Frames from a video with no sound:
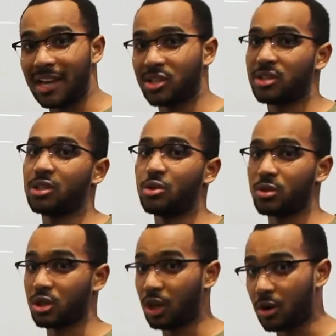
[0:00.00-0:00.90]
access into
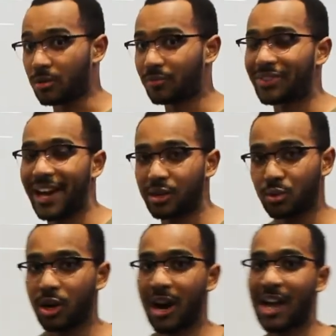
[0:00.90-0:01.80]
its clone. That is
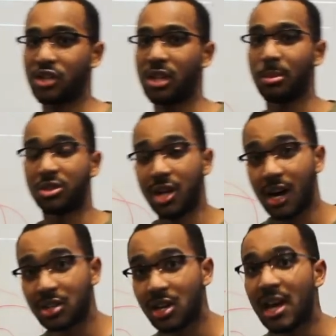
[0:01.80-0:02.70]
what our hash table
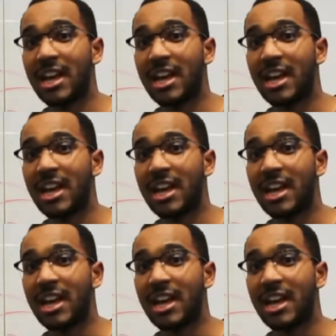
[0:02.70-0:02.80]
does.